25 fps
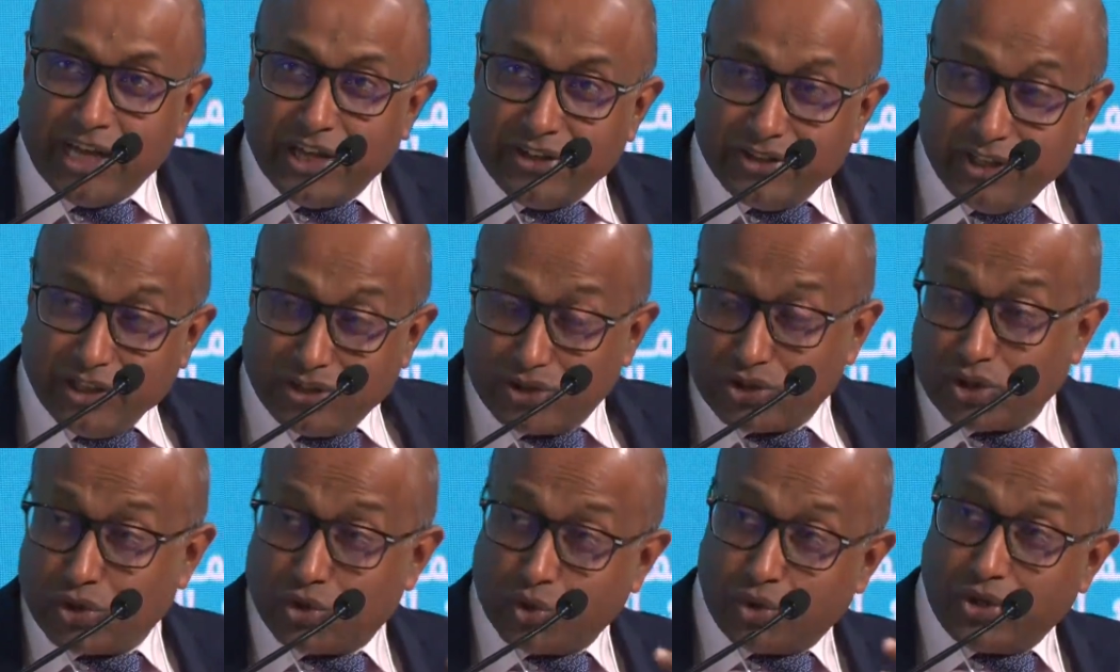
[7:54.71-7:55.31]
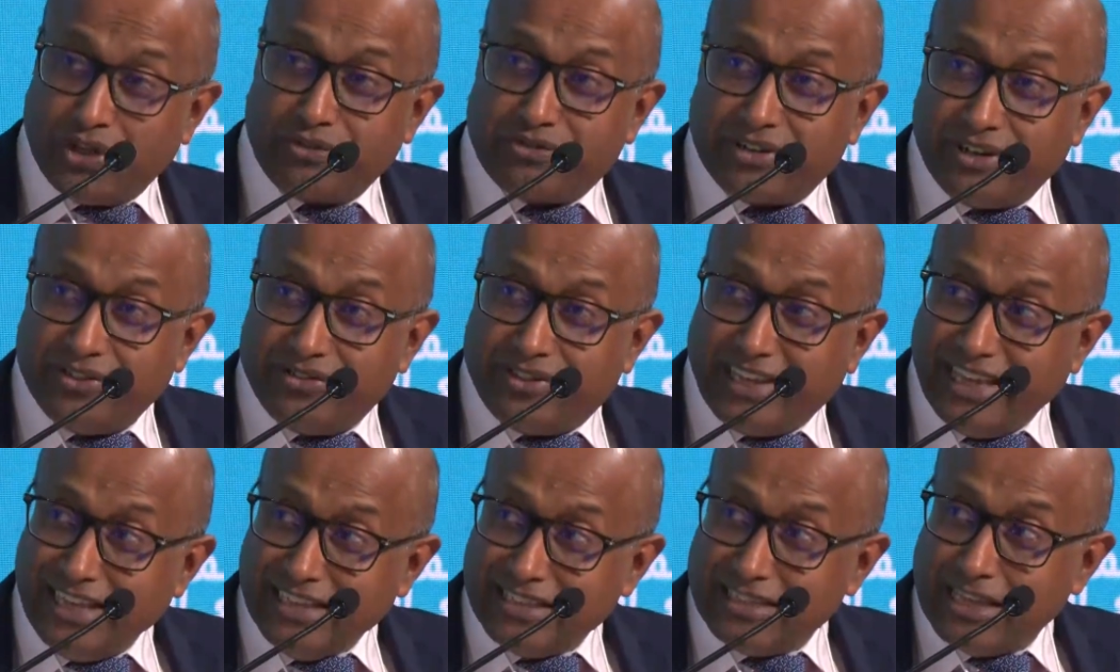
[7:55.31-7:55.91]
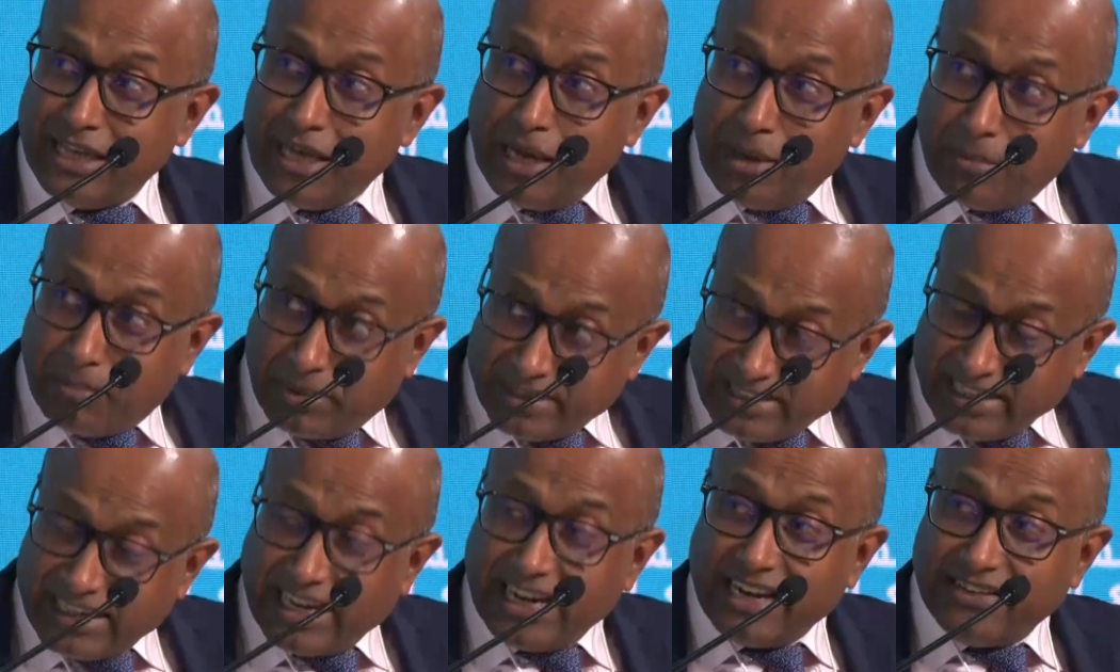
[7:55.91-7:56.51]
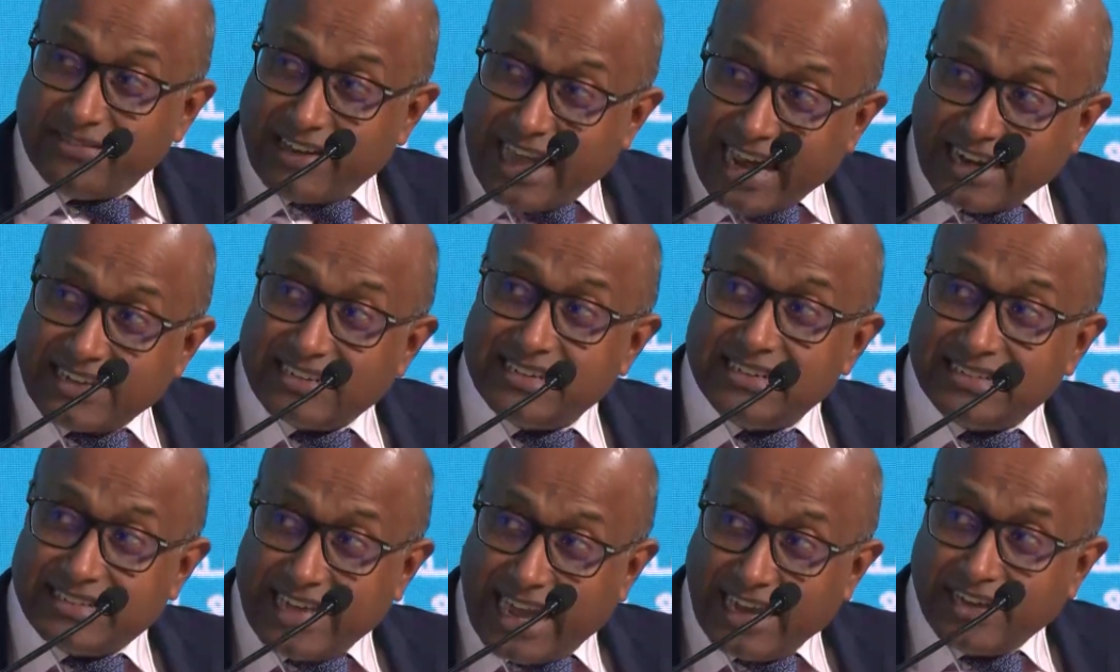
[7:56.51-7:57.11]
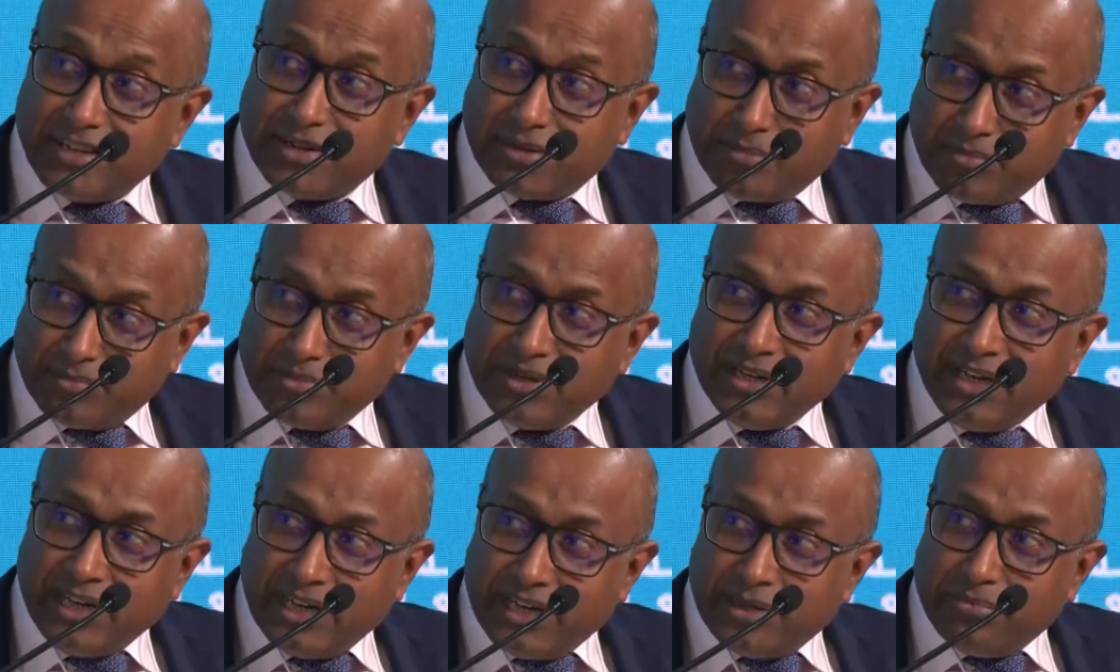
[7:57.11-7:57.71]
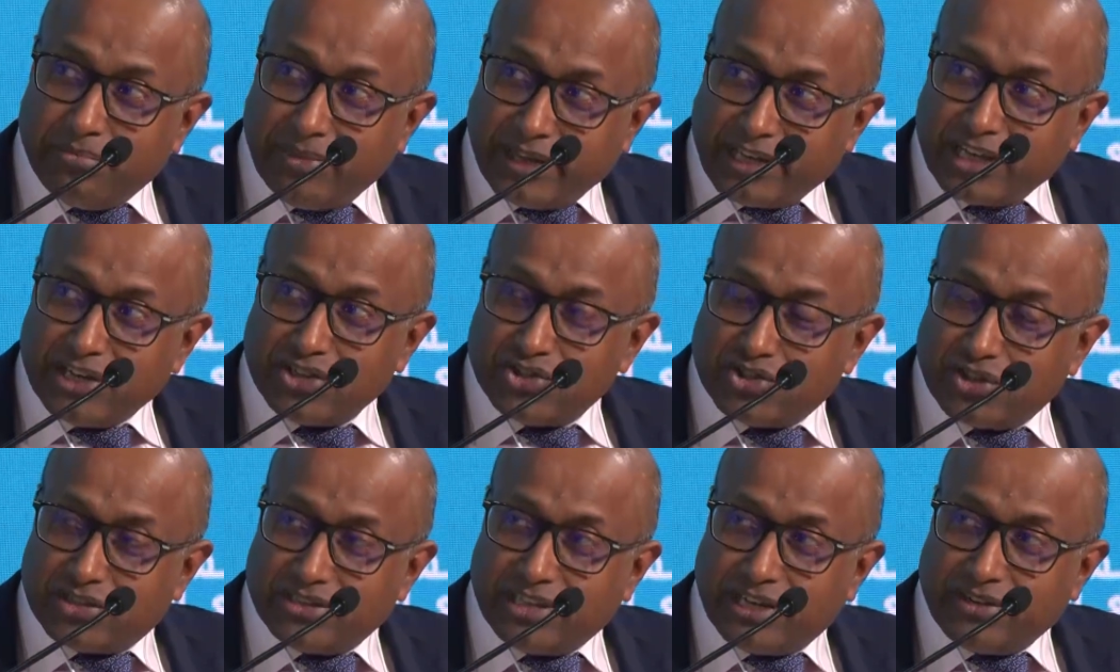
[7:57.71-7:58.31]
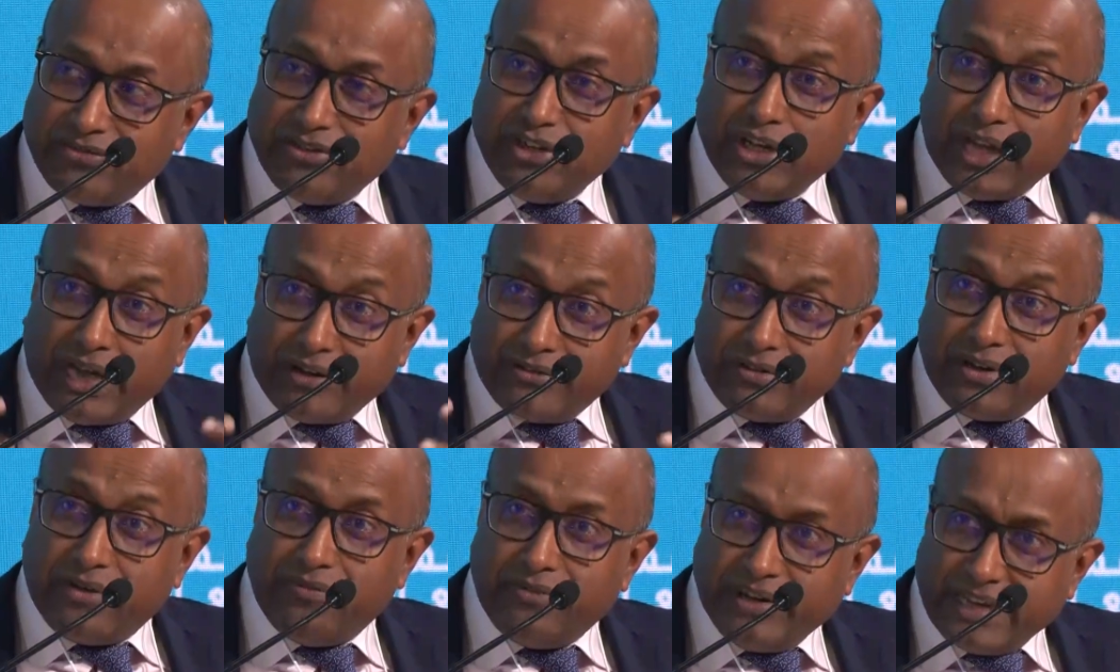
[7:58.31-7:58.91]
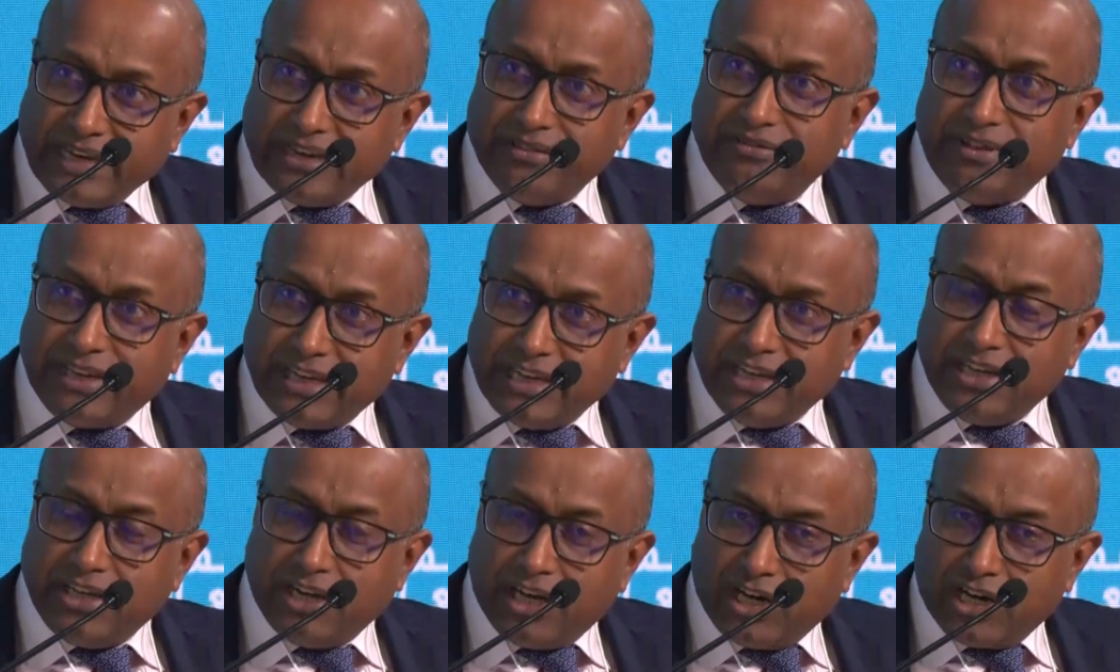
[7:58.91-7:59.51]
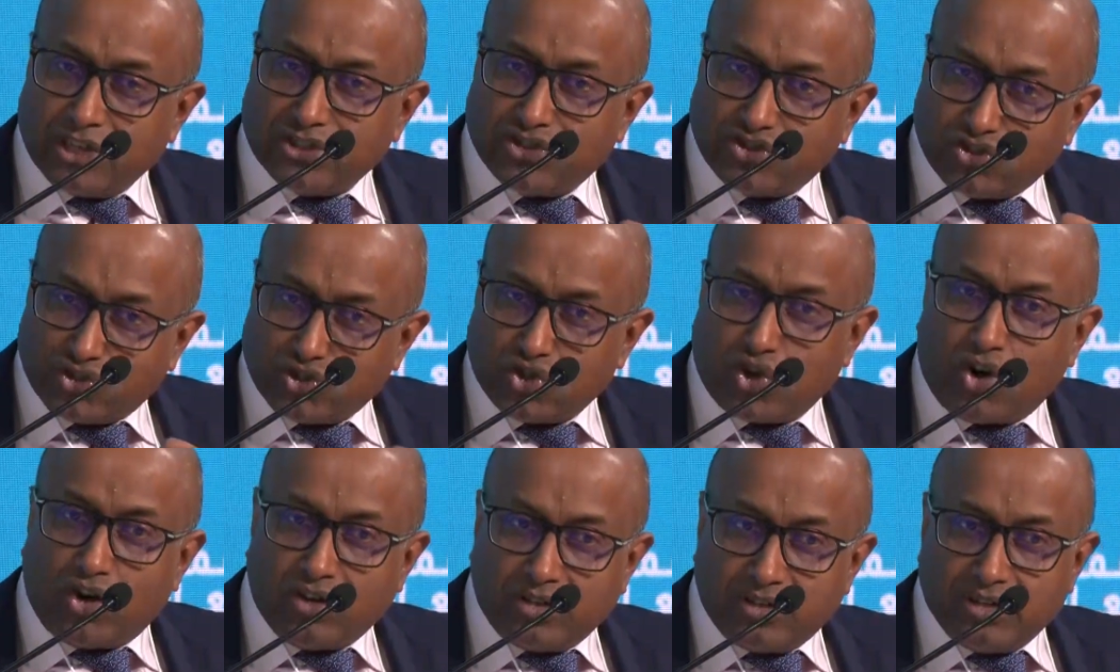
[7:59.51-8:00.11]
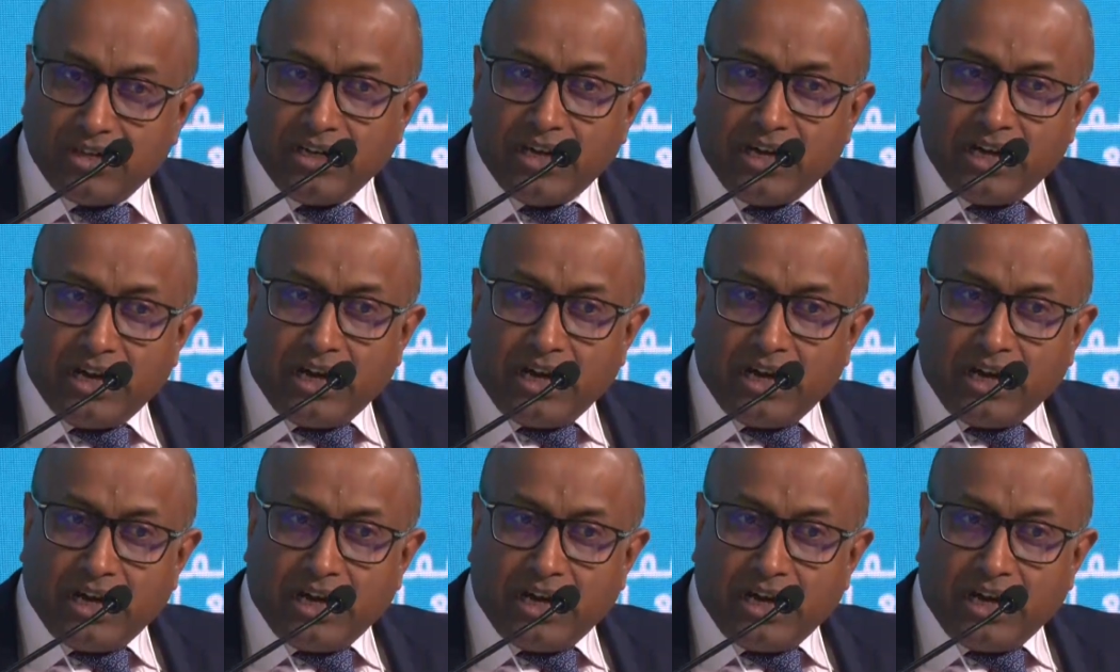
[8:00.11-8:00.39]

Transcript: These are two different things, but they kind of act in tandem, making sure that we have a very, very strong